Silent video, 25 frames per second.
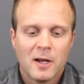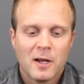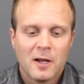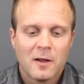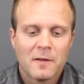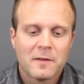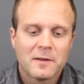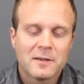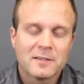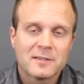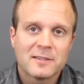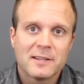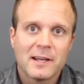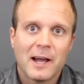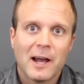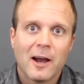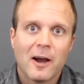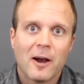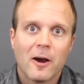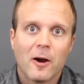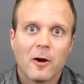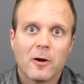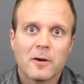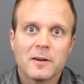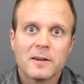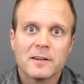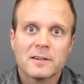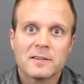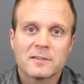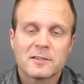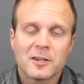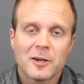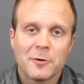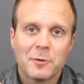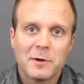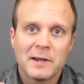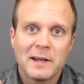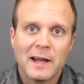the sound is
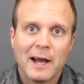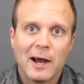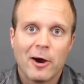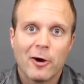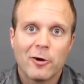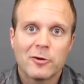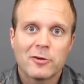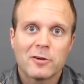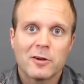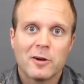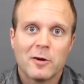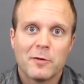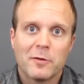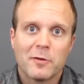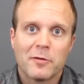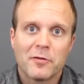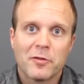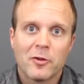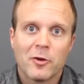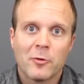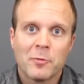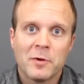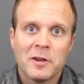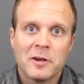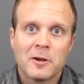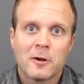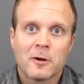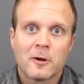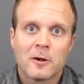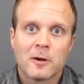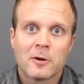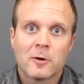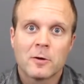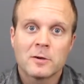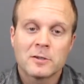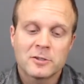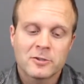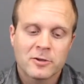coming out of the flow meter and
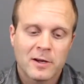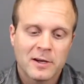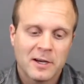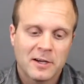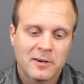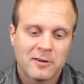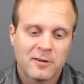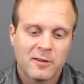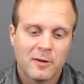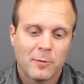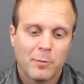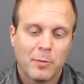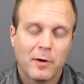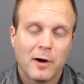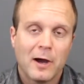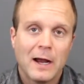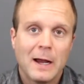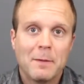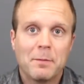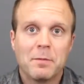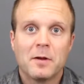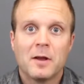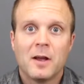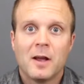going straight into the pipe.